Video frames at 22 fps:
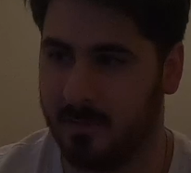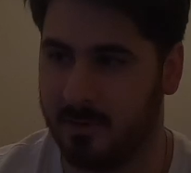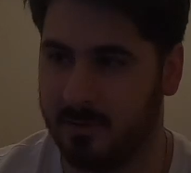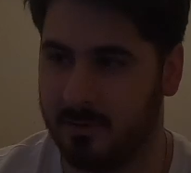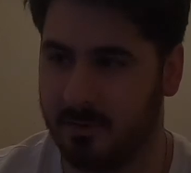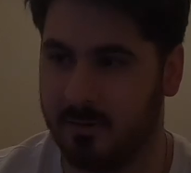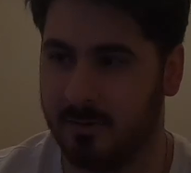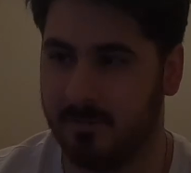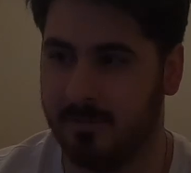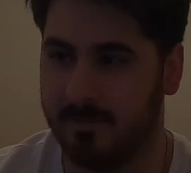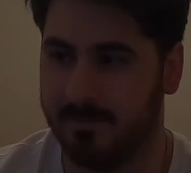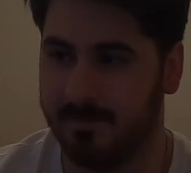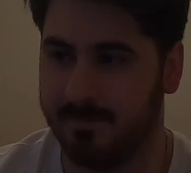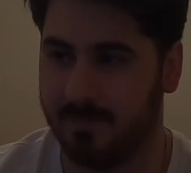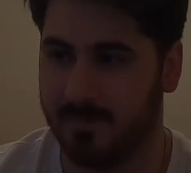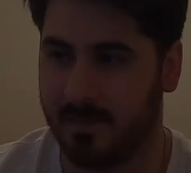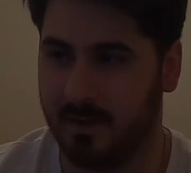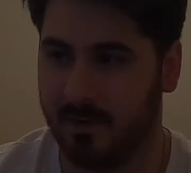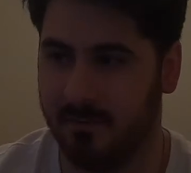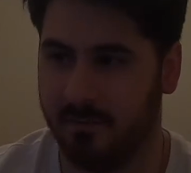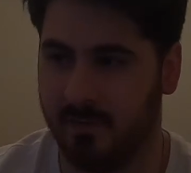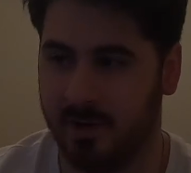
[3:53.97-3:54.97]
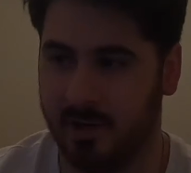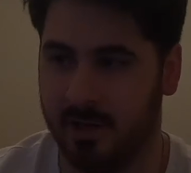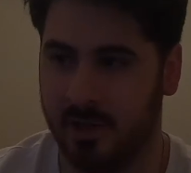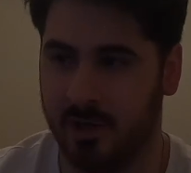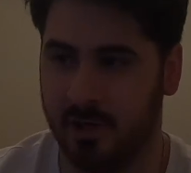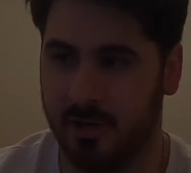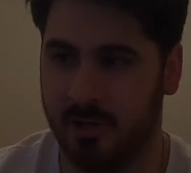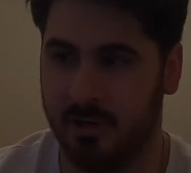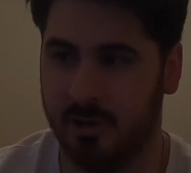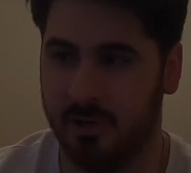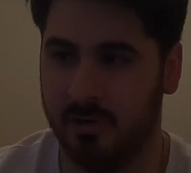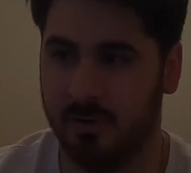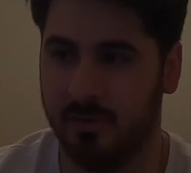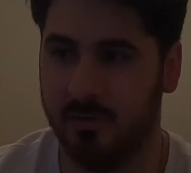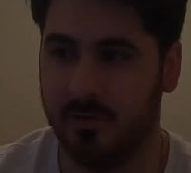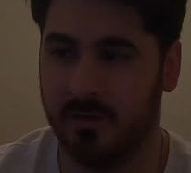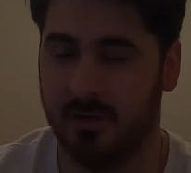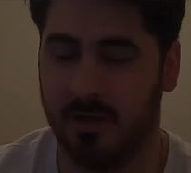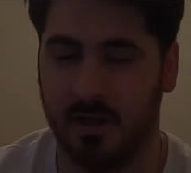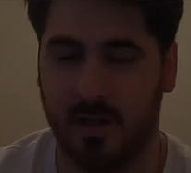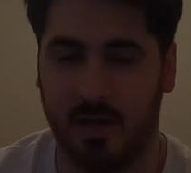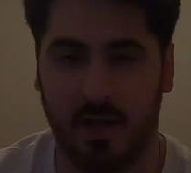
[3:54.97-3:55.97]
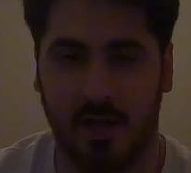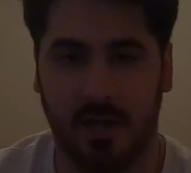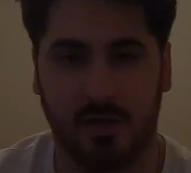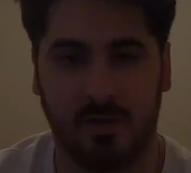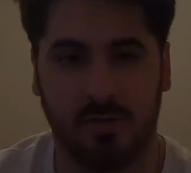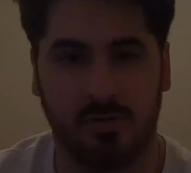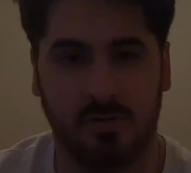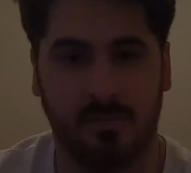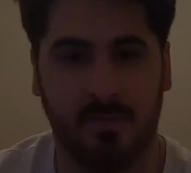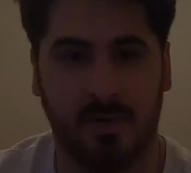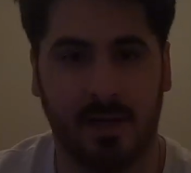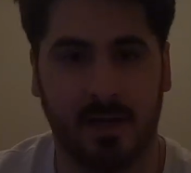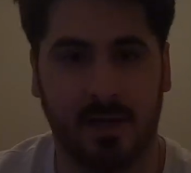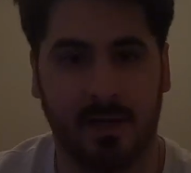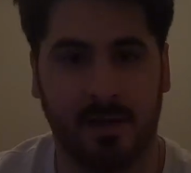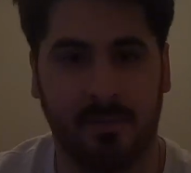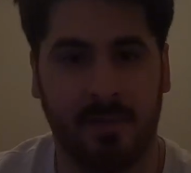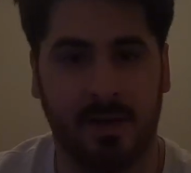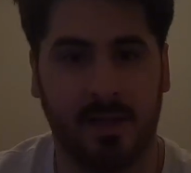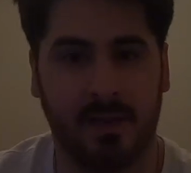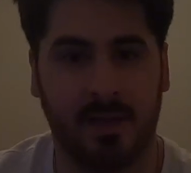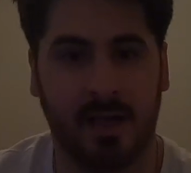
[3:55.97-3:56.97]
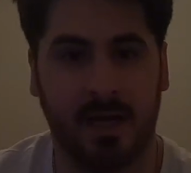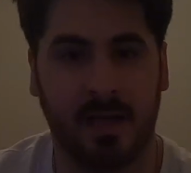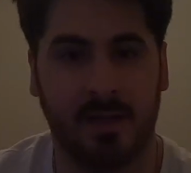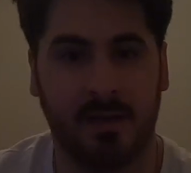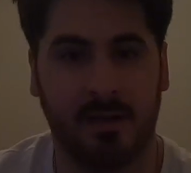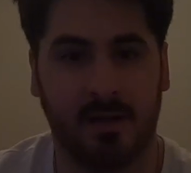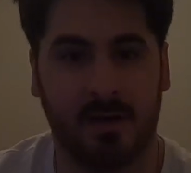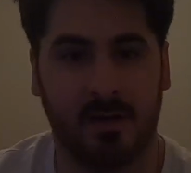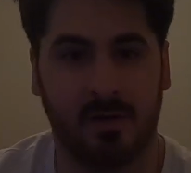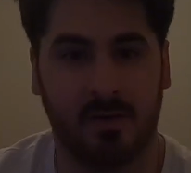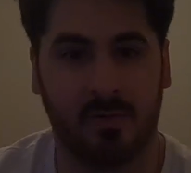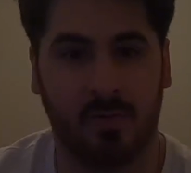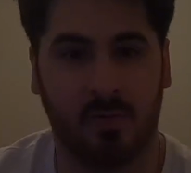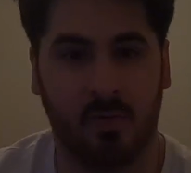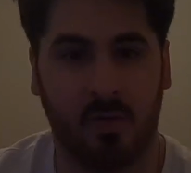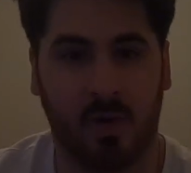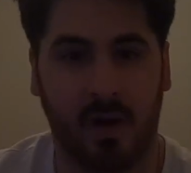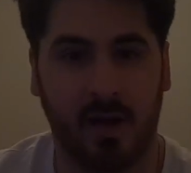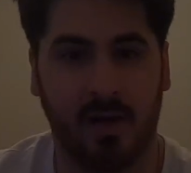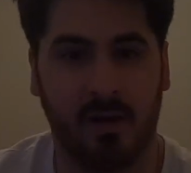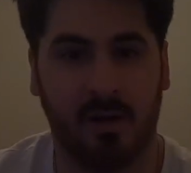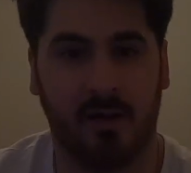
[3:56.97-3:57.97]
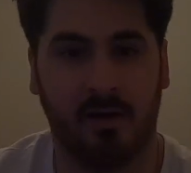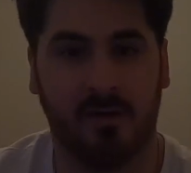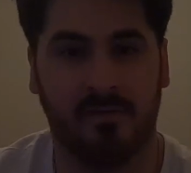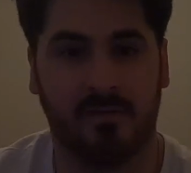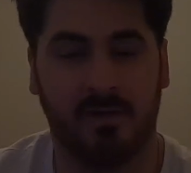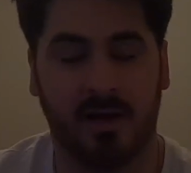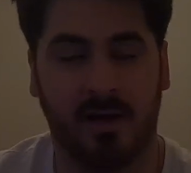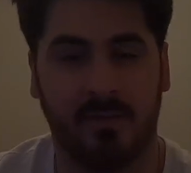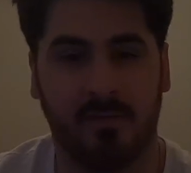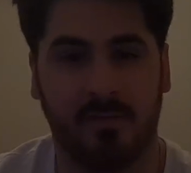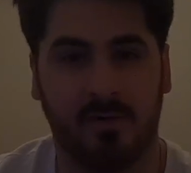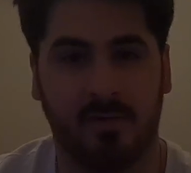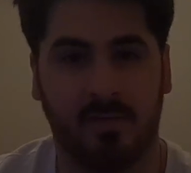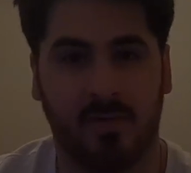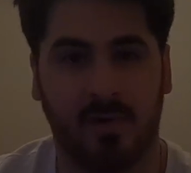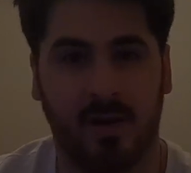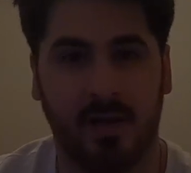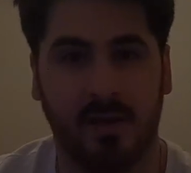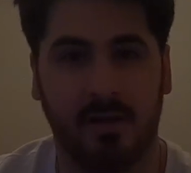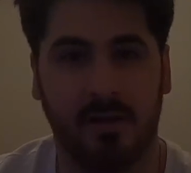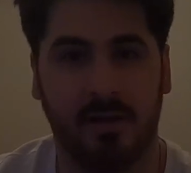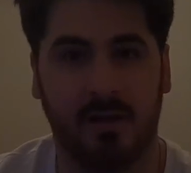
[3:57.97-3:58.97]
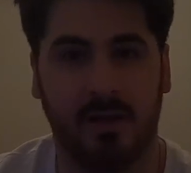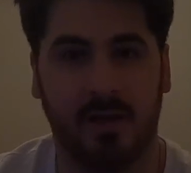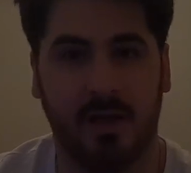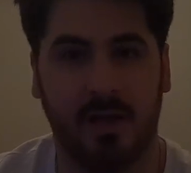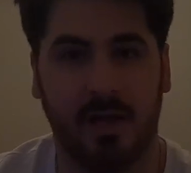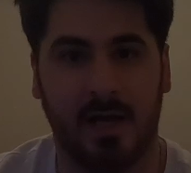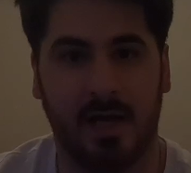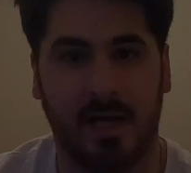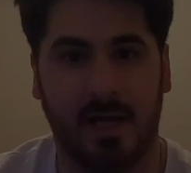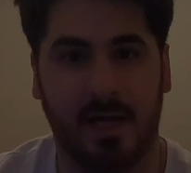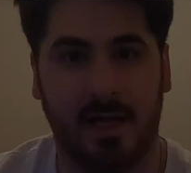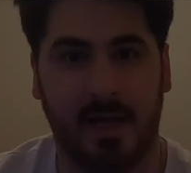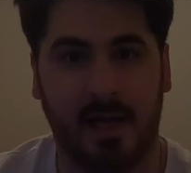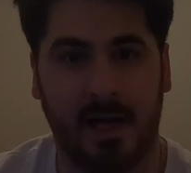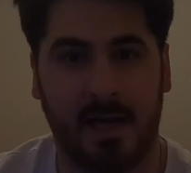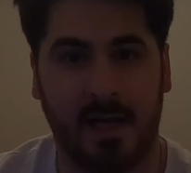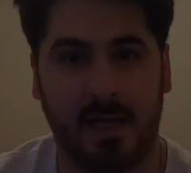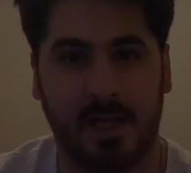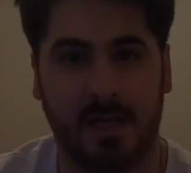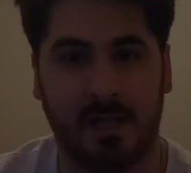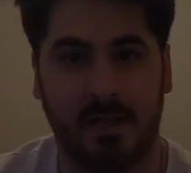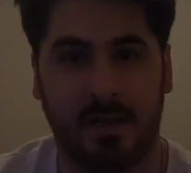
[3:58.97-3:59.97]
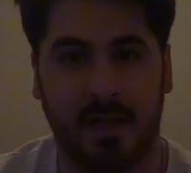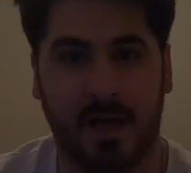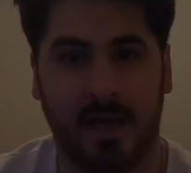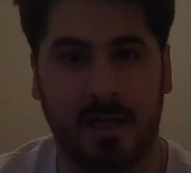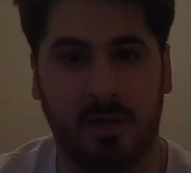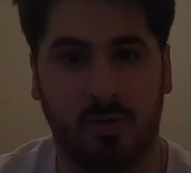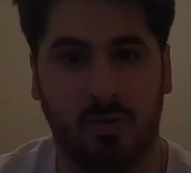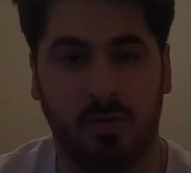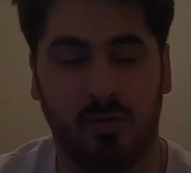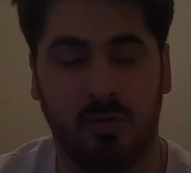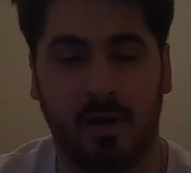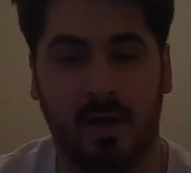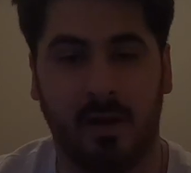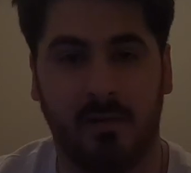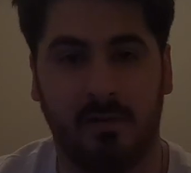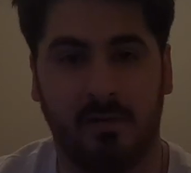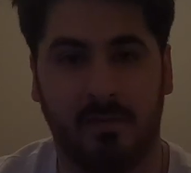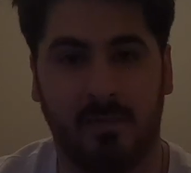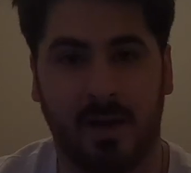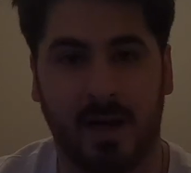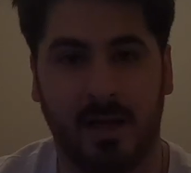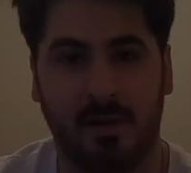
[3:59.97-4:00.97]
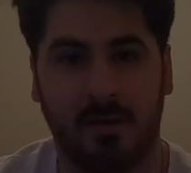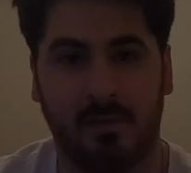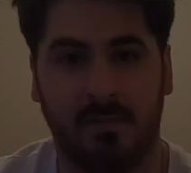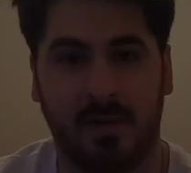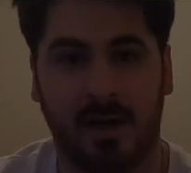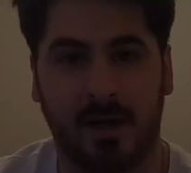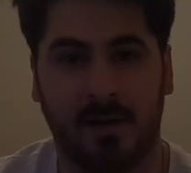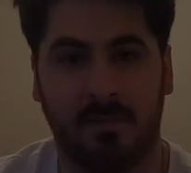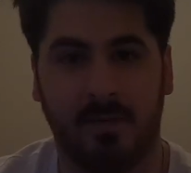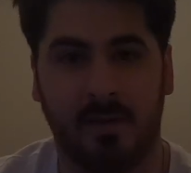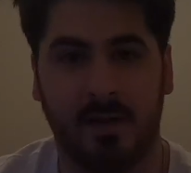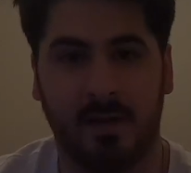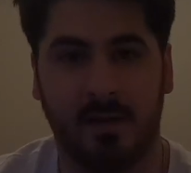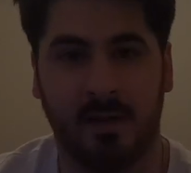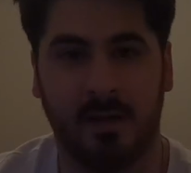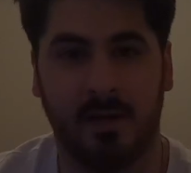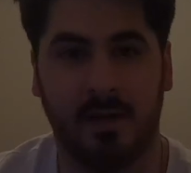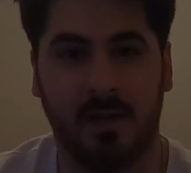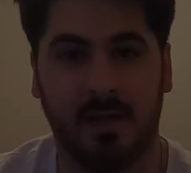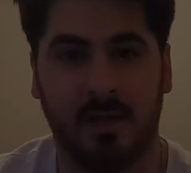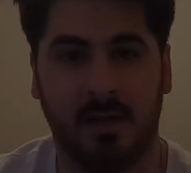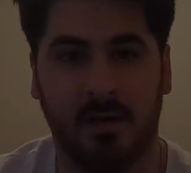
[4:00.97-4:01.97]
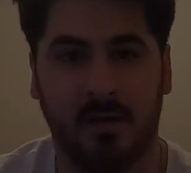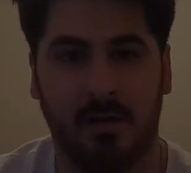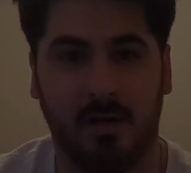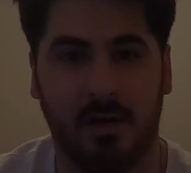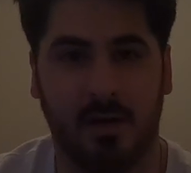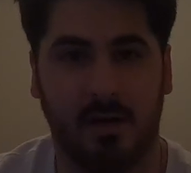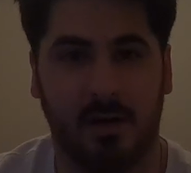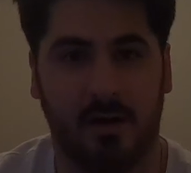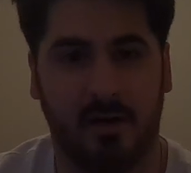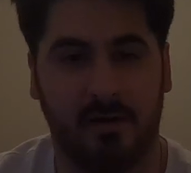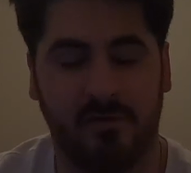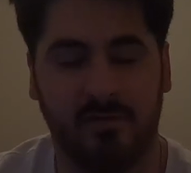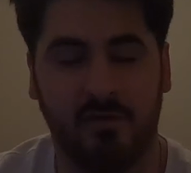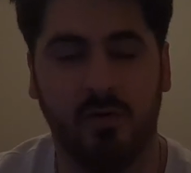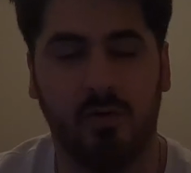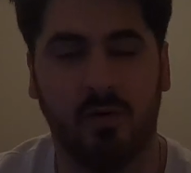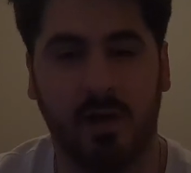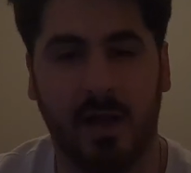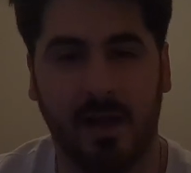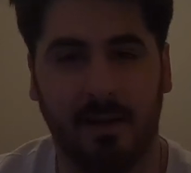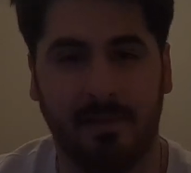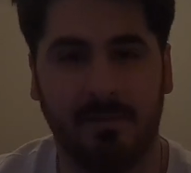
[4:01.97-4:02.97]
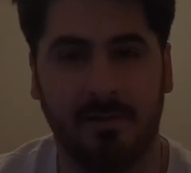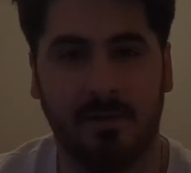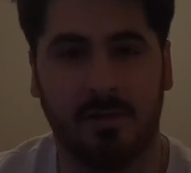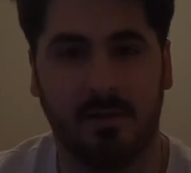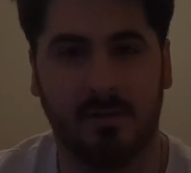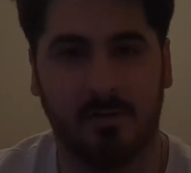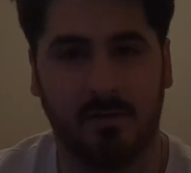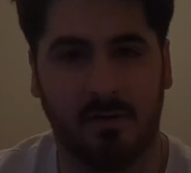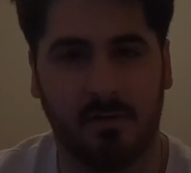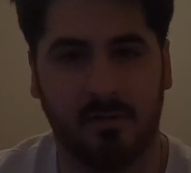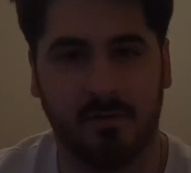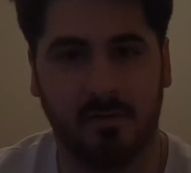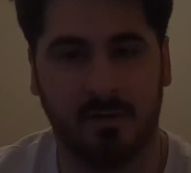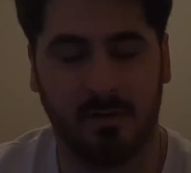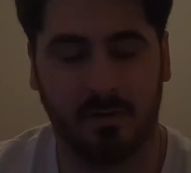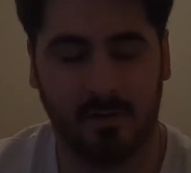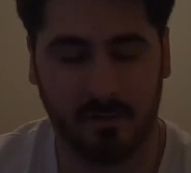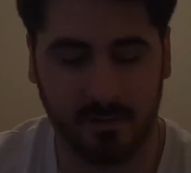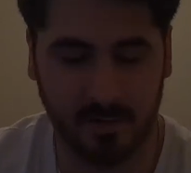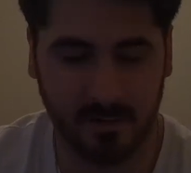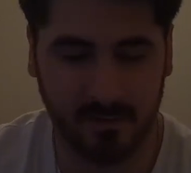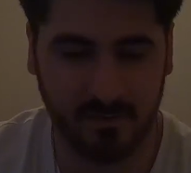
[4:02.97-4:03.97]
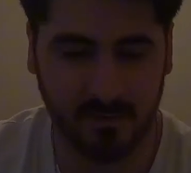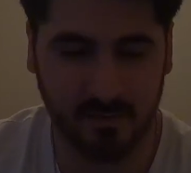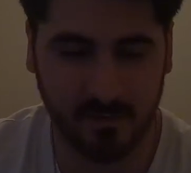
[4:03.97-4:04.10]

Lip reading: So very good news. Jude Bellingham has had quite a lot of time to rest. He's had 2 games back to back, basically a few games over the course of